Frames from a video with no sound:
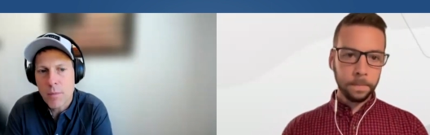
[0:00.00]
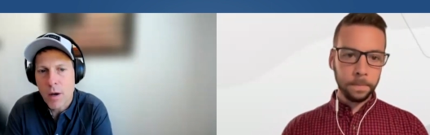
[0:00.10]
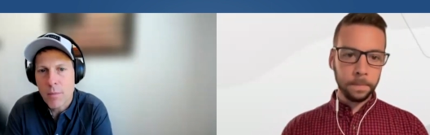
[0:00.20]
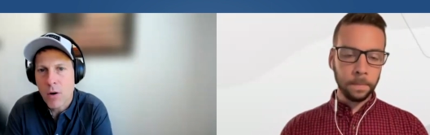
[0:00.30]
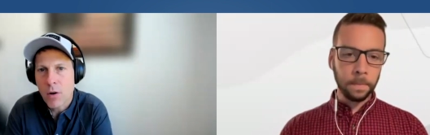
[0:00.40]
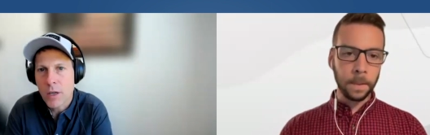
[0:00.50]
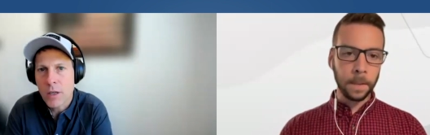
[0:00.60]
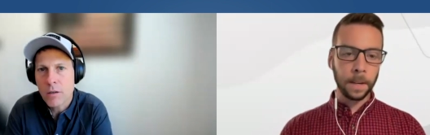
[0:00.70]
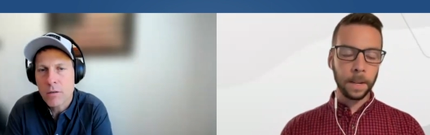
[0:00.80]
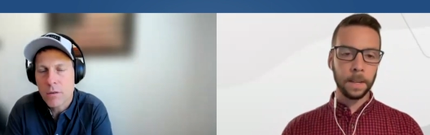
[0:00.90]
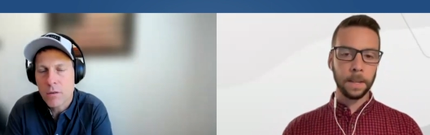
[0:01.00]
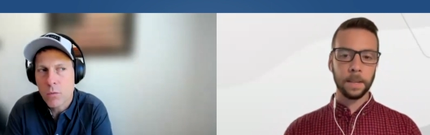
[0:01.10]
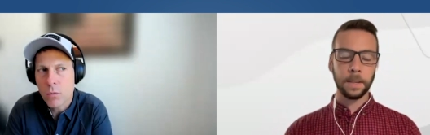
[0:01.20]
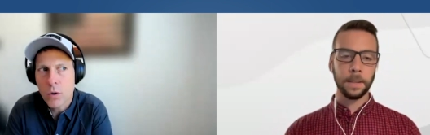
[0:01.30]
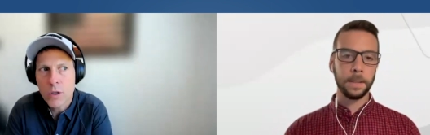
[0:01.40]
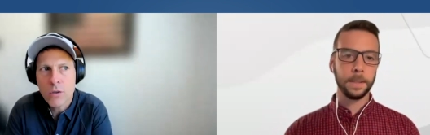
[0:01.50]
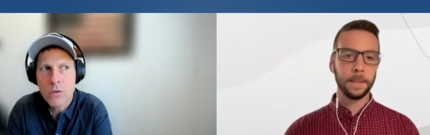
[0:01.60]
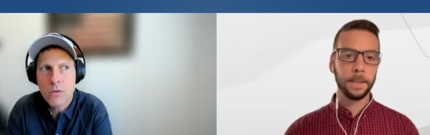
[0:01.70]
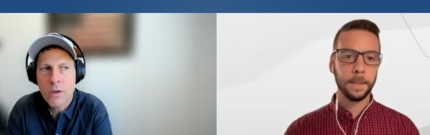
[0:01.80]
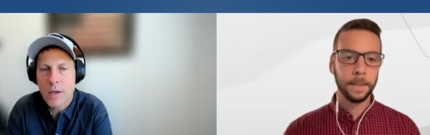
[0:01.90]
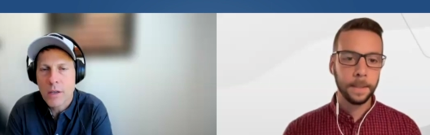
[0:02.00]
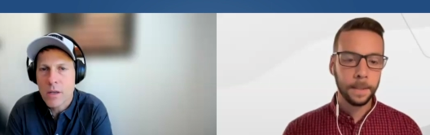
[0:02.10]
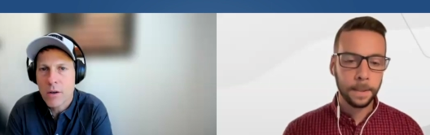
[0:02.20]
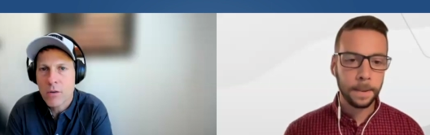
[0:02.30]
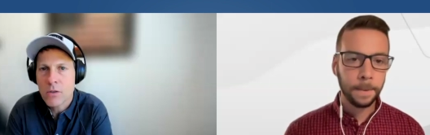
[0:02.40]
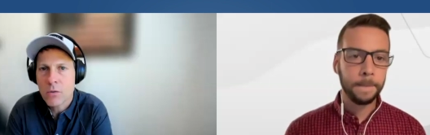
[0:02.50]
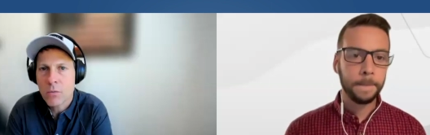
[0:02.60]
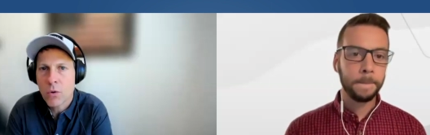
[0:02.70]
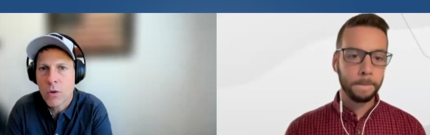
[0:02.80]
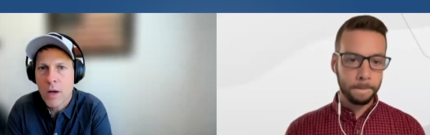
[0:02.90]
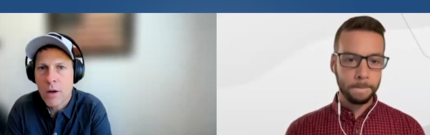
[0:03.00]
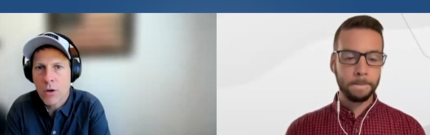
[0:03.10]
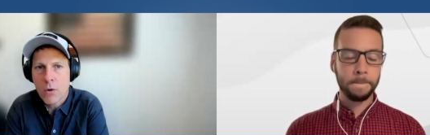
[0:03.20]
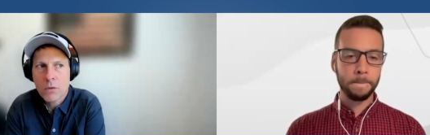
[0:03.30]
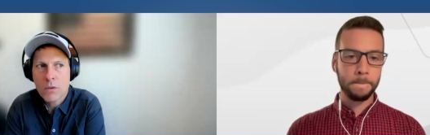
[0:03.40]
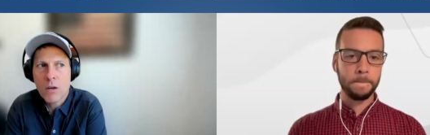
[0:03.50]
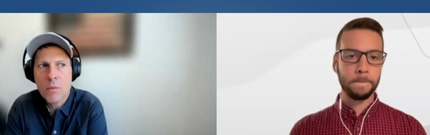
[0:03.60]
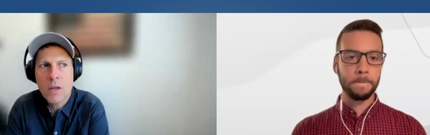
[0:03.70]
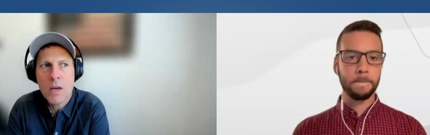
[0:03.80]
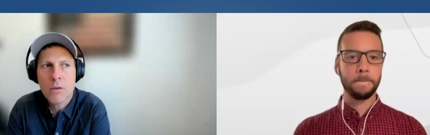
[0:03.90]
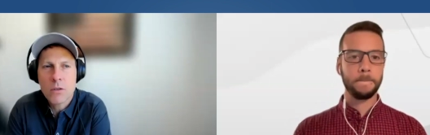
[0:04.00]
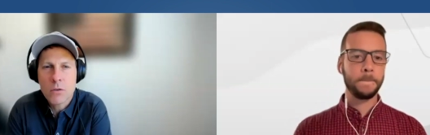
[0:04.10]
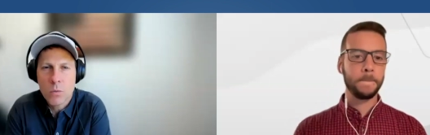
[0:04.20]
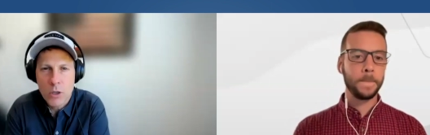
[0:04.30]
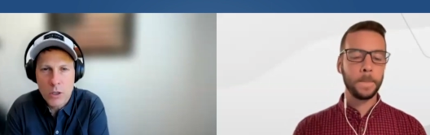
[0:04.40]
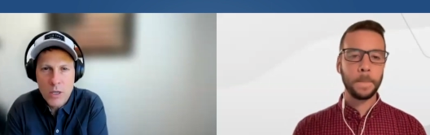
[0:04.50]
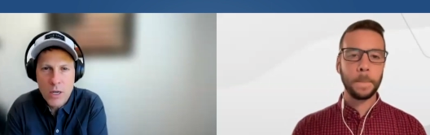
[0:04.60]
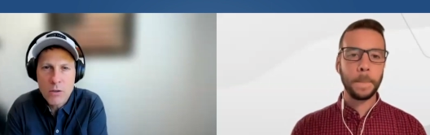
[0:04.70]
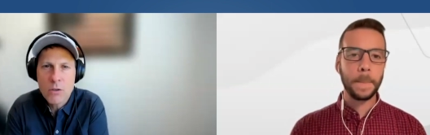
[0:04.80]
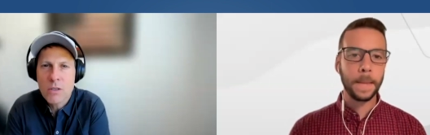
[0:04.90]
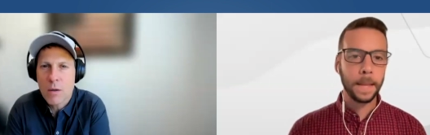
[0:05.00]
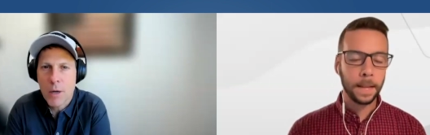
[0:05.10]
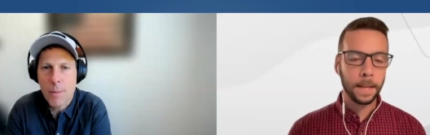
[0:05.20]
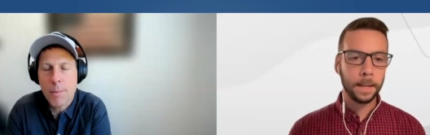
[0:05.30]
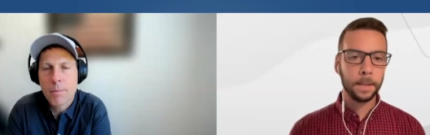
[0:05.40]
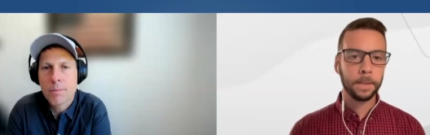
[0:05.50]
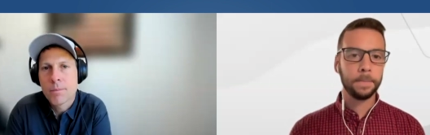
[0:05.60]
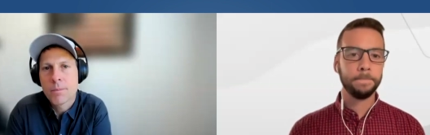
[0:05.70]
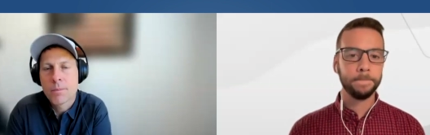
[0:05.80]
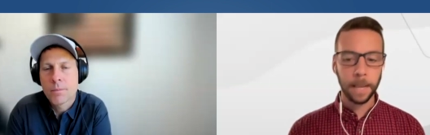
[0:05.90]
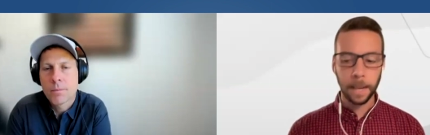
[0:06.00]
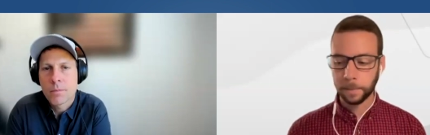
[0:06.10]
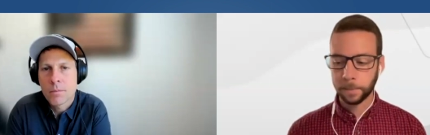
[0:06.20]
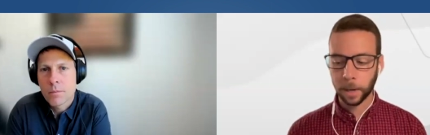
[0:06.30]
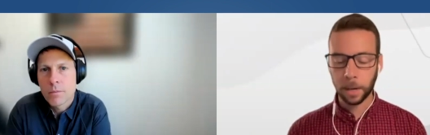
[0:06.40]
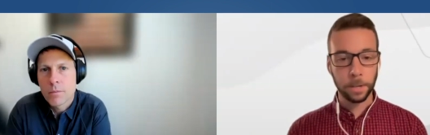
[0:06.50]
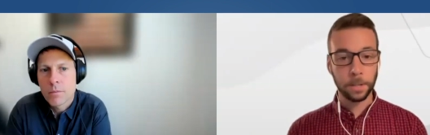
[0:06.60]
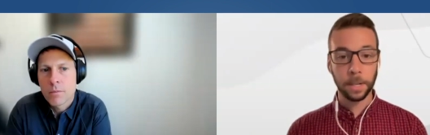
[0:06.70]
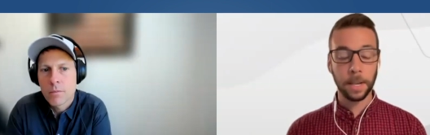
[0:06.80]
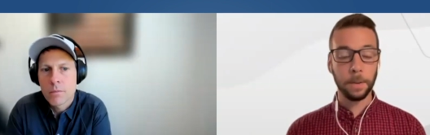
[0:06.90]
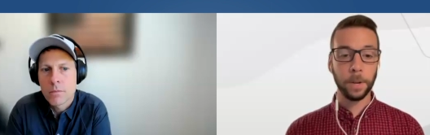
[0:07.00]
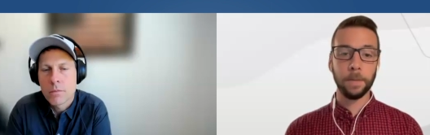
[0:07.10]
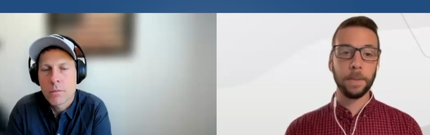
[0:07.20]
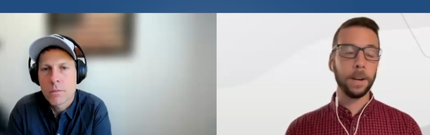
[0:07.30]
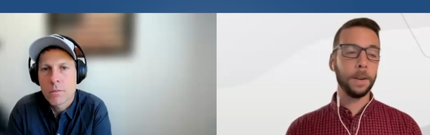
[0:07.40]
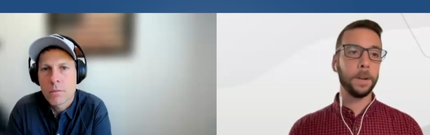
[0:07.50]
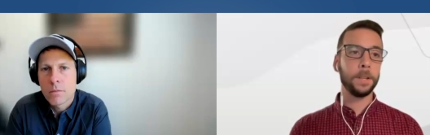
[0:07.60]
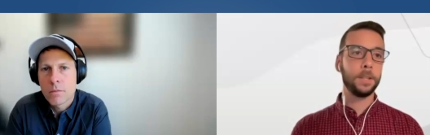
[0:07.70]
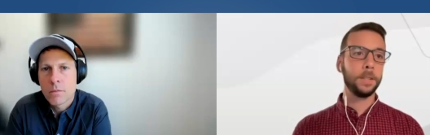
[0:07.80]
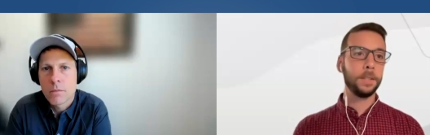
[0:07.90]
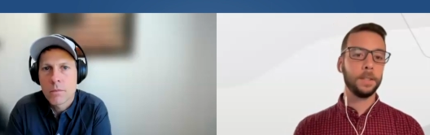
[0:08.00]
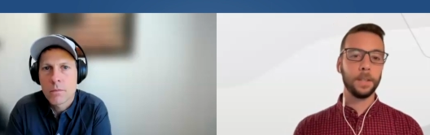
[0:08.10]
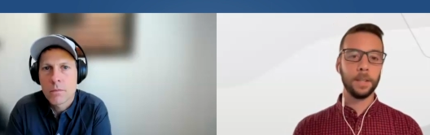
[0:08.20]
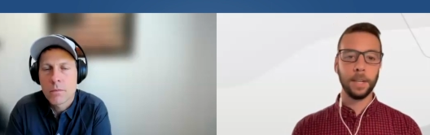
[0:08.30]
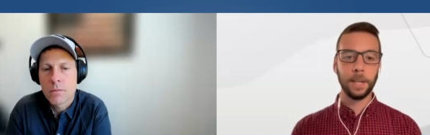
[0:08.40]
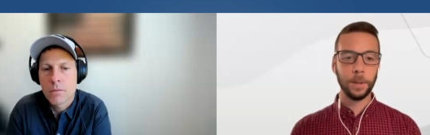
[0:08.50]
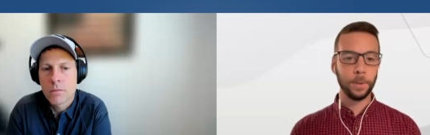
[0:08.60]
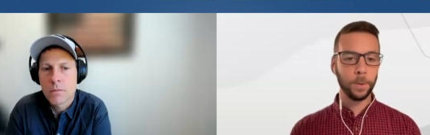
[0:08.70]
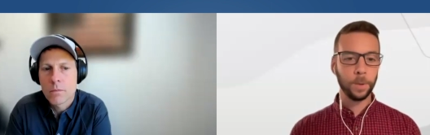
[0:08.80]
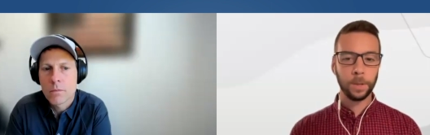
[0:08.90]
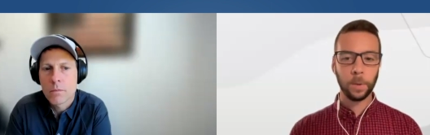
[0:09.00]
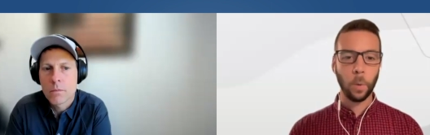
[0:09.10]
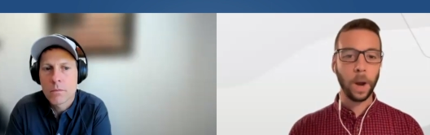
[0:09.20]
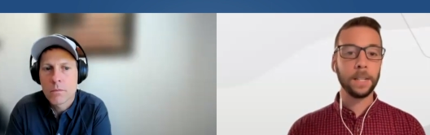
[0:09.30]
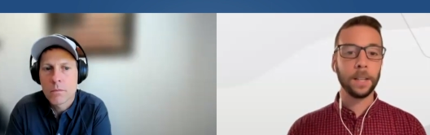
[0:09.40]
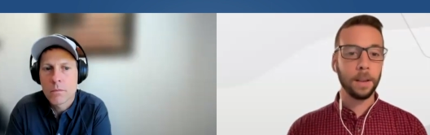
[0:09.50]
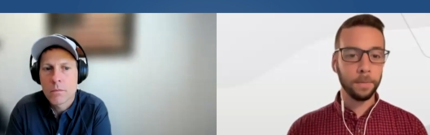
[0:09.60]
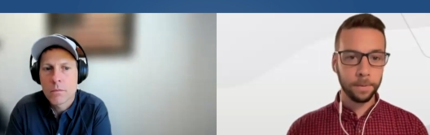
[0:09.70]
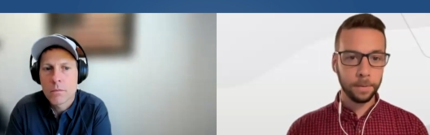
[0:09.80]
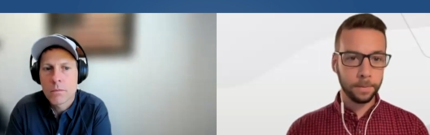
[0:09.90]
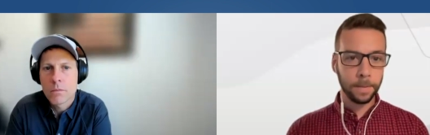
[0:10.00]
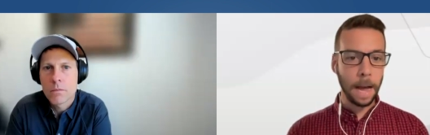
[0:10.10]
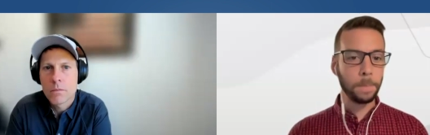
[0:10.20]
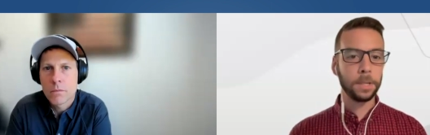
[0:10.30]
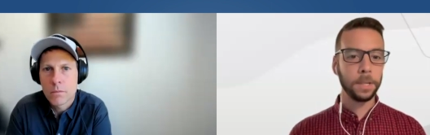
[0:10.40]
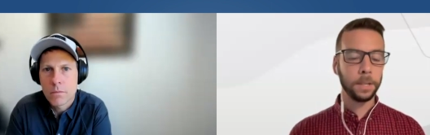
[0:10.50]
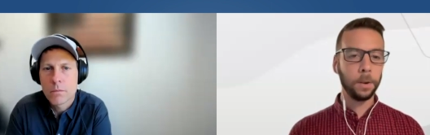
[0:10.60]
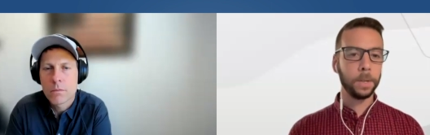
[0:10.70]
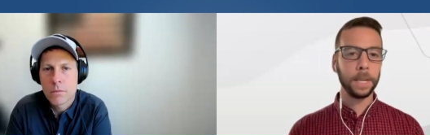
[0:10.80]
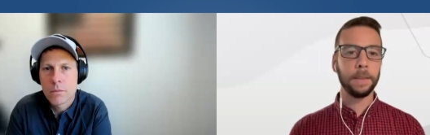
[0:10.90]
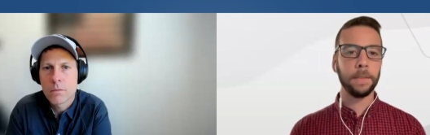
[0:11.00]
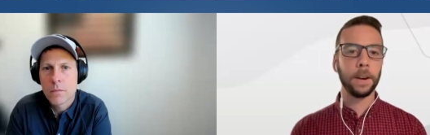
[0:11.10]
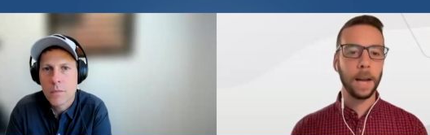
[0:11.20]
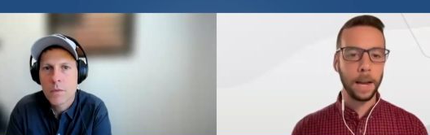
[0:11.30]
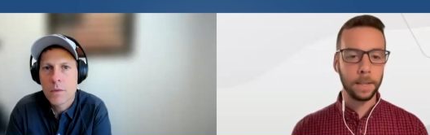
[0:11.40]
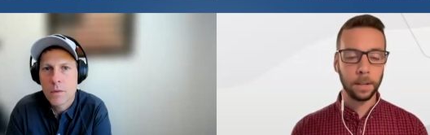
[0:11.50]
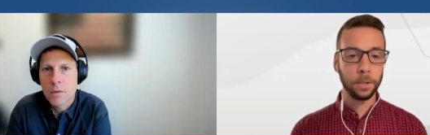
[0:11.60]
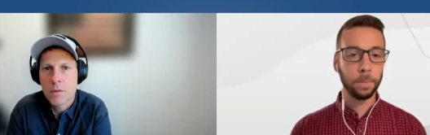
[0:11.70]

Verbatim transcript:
Speaker 1: i'm, I'm all in what do you do next how does the rollout go tell me how this works how do you set me up
Speaker 2: yeah great question and we are very much the white glove option you know we take a very high touch